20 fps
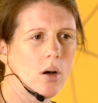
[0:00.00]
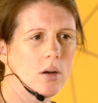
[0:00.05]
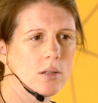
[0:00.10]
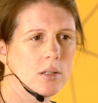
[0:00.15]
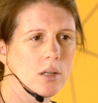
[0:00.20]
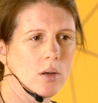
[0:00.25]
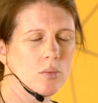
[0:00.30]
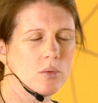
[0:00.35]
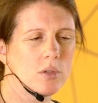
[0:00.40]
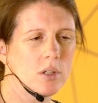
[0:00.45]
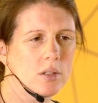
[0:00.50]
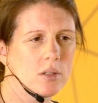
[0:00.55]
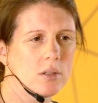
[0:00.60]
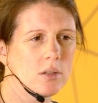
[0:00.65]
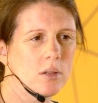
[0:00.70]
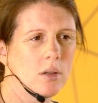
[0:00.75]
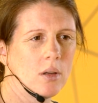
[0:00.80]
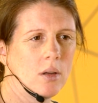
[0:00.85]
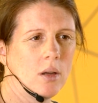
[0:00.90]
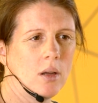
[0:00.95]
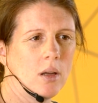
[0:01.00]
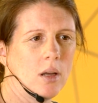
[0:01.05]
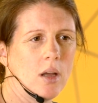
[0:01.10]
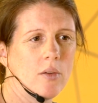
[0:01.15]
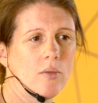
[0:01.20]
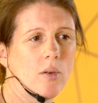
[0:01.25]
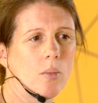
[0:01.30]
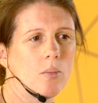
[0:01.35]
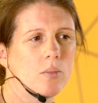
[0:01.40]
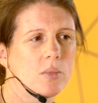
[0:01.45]
arts. I was just,
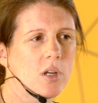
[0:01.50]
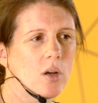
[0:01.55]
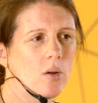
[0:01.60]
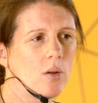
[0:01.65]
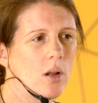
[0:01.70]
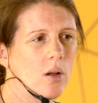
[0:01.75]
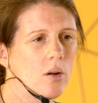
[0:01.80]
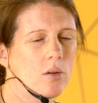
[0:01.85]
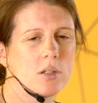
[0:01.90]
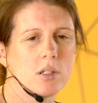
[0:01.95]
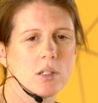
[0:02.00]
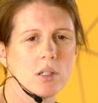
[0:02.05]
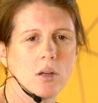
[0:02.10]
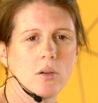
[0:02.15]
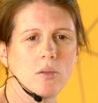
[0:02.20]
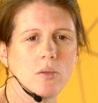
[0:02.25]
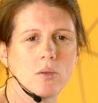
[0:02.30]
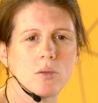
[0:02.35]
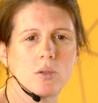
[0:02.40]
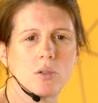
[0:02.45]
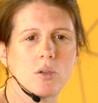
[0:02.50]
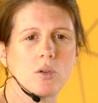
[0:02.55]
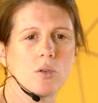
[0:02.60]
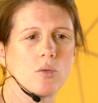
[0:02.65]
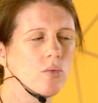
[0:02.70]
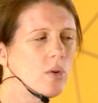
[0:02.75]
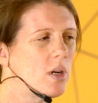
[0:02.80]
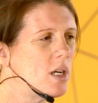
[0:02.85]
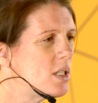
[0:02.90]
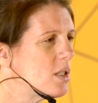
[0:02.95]
if I'm totally honest with you, it was
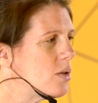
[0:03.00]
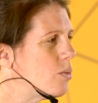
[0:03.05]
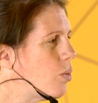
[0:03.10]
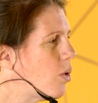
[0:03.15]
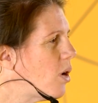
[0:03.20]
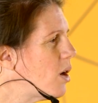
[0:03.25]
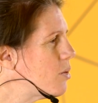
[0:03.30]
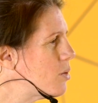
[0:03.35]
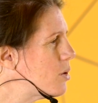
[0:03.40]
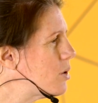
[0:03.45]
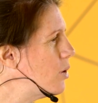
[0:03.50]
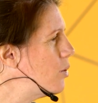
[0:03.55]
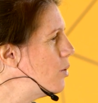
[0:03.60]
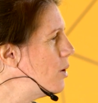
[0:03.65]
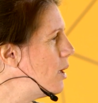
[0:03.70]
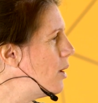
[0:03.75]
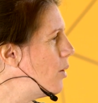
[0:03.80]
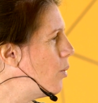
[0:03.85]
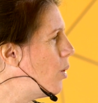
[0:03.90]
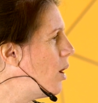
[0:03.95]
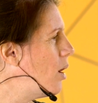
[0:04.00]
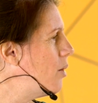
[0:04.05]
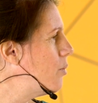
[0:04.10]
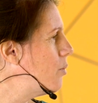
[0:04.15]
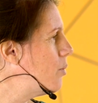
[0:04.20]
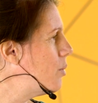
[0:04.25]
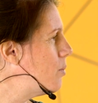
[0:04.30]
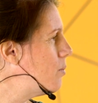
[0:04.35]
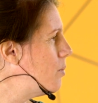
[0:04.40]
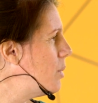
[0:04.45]
two reasons why I was doing it.
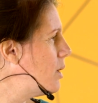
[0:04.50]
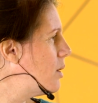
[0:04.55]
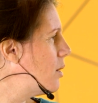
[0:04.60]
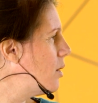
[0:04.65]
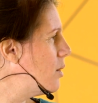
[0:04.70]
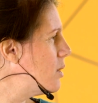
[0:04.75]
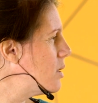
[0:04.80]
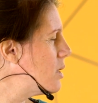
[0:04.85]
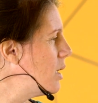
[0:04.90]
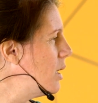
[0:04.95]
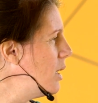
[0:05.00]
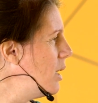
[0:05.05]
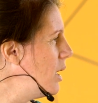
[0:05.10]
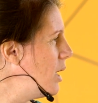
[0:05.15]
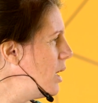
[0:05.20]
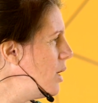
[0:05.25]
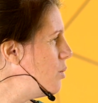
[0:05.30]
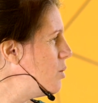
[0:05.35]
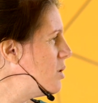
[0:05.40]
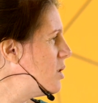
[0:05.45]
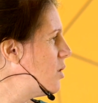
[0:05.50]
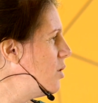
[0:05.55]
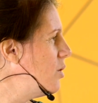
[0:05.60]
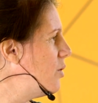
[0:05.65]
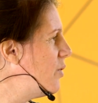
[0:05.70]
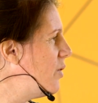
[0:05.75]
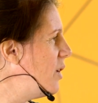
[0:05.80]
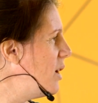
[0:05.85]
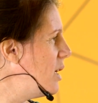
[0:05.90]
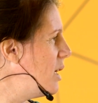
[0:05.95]
One, because it was
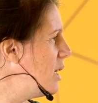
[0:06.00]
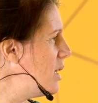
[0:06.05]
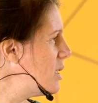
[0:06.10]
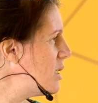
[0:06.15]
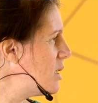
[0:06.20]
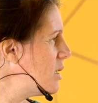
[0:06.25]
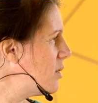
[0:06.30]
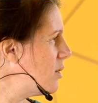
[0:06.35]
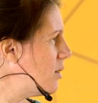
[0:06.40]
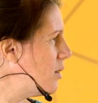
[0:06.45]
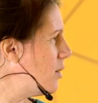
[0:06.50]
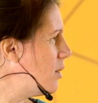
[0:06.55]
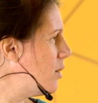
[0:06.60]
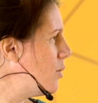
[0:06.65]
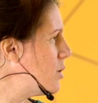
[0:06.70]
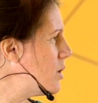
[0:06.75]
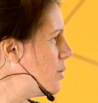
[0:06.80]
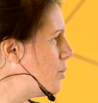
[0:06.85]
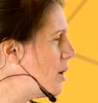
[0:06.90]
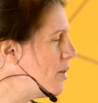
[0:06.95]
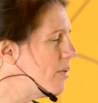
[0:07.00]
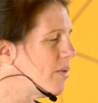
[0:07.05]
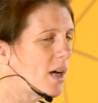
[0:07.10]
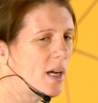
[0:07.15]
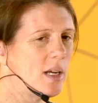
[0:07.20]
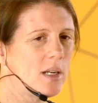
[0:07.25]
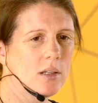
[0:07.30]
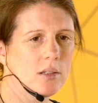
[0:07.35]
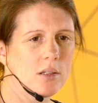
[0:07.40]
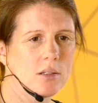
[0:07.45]
good fitness and I was a bit
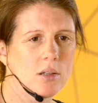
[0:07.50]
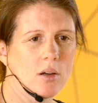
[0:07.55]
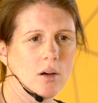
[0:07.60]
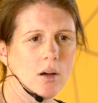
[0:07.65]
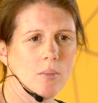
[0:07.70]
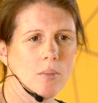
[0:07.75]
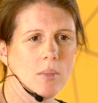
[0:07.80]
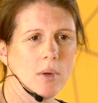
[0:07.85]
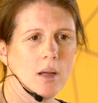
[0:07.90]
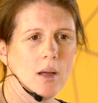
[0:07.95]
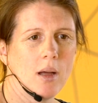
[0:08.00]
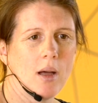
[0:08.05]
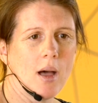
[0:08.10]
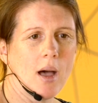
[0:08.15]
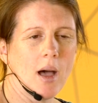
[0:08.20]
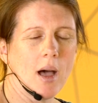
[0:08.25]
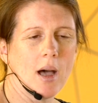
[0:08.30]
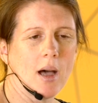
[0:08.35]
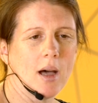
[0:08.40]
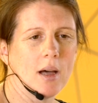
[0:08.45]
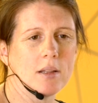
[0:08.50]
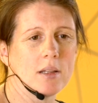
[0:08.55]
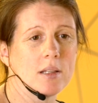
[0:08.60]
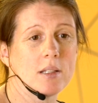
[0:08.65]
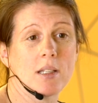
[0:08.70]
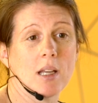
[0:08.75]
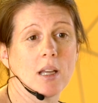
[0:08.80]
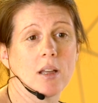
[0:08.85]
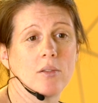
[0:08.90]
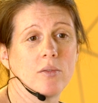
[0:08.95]
vain at the time. And the
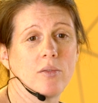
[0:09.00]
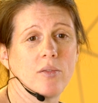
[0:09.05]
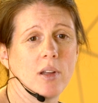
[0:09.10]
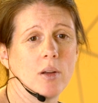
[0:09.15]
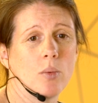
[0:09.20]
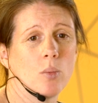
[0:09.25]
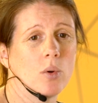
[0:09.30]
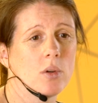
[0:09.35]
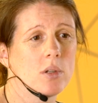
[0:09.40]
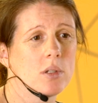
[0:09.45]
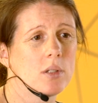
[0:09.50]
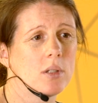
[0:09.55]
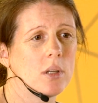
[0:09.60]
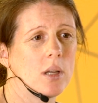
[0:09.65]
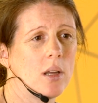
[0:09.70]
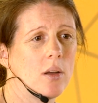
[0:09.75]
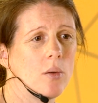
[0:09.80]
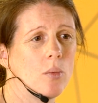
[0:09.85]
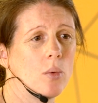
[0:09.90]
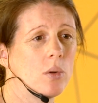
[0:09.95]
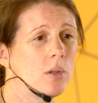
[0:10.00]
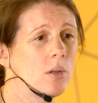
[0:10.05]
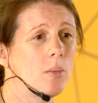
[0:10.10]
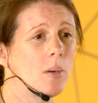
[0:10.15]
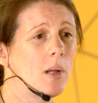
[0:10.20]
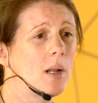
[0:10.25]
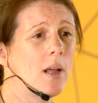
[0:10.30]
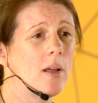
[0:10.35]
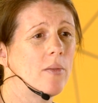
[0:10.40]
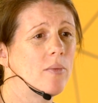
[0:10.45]
second thing was, it would
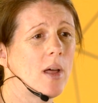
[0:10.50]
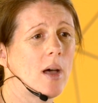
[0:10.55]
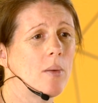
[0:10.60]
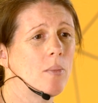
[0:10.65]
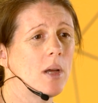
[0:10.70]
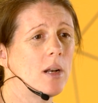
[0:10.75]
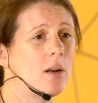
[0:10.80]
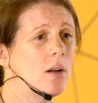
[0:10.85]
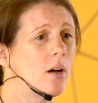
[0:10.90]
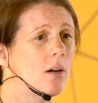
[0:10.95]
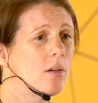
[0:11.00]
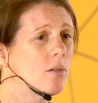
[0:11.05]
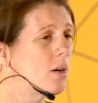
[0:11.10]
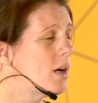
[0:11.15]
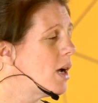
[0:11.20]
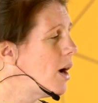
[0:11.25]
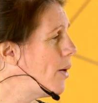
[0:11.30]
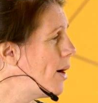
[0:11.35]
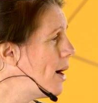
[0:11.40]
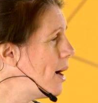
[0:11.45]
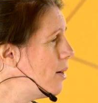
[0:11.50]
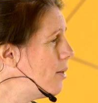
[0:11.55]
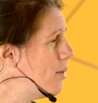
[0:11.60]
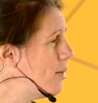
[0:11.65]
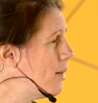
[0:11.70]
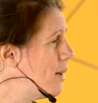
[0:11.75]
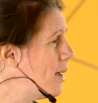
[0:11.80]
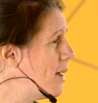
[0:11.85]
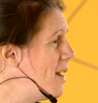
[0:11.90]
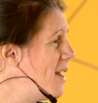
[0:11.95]
have been, if that meant I could go
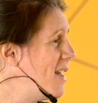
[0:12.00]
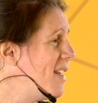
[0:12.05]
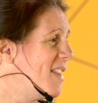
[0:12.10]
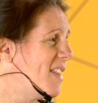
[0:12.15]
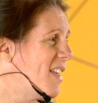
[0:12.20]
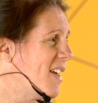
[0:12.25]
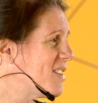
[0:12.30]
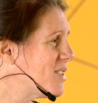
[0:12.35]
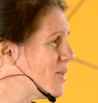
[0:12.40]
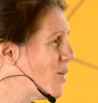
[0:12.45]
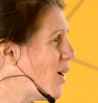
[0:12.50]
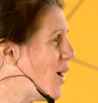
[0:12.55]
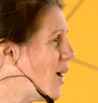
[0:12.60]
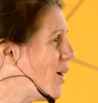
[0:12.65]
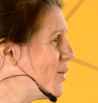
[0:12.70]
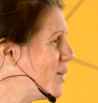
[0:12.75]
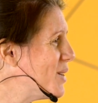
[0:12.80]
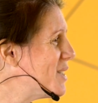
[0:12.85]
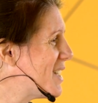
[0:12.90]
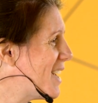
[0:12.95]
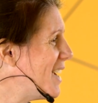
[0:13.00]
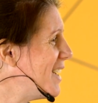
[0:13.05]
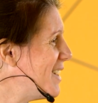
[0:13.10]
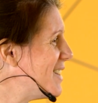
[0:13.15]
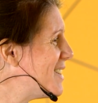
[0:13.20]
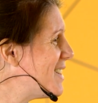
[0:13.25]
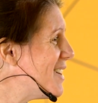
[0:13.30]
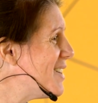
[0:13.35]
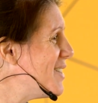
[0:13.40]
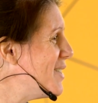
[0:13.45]
out, then that's what I was going
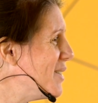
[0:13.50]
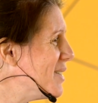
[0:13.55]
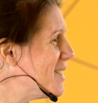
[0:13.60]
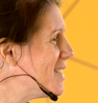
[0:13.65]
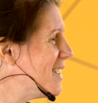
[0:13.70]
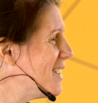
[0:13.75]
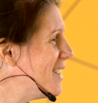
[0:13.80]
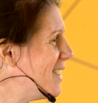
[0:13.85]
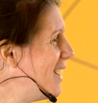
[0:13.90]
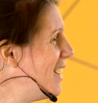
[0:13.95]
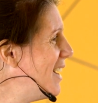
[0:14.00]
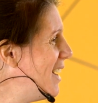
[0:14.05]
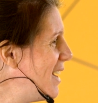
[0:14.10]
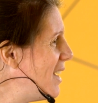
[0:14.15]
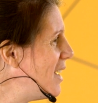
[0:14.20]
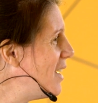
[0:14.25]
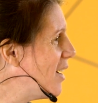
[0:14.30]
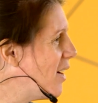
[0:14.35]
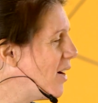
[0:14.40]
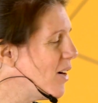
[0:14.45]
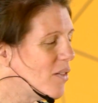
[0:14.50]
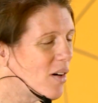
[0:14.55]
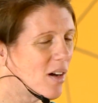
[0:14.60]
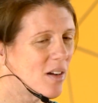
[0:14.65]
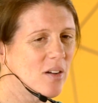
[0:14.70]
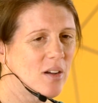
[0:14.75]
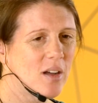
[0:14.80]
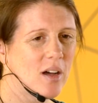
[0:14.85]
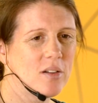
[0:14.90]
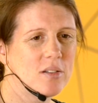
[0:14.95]
to do. So, you know, if I
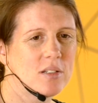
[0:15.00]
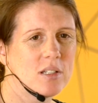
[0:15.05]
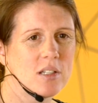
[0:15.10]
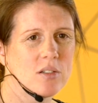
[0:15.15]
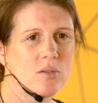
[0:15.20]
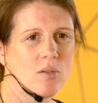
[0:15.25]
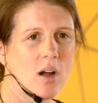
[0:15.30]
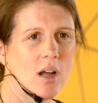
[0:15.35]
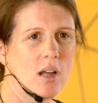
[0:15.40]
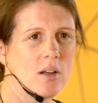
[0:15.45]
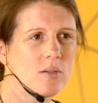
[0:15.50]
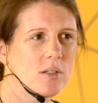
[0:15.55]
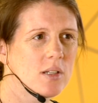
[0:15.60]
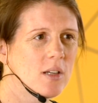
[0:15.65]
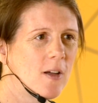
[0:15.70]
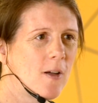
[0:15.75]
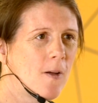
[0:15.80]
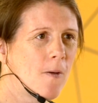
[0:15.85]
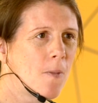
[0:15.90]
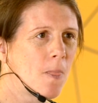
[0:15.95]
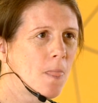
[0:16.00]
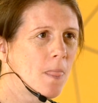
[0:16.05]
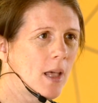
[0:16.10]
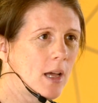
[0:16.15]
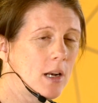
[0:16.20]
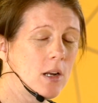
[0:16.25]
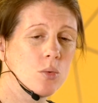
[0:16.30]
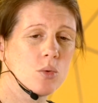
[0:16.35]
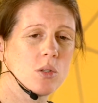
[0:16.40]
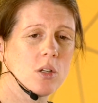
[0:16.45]
could go to these raves.
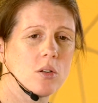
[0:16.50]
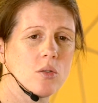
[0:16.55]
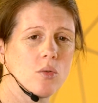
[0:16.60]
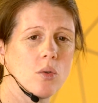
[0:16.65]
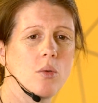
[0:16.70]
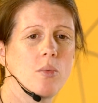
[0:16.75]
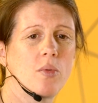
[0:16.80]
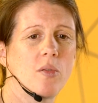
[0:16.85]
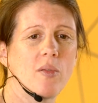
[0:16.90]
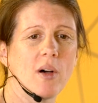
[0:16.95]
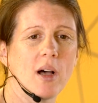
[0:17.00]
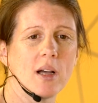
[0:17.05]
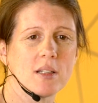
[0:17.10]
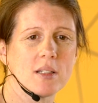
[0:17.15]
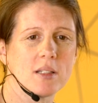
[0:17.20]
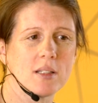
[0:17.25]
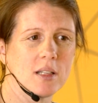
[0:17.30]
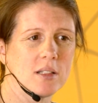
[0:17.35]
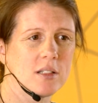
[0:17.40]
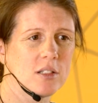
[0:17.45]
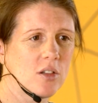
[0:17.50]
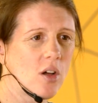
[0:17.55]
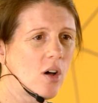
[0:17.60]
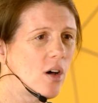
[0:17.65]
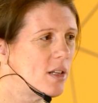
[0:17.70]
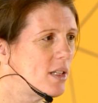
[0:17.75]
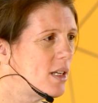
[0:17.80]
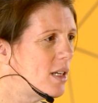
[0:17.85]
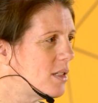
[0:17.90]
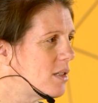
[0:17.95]
And it was a group of us that
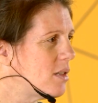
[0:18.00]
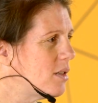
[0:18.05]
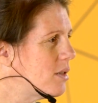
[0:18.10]
started it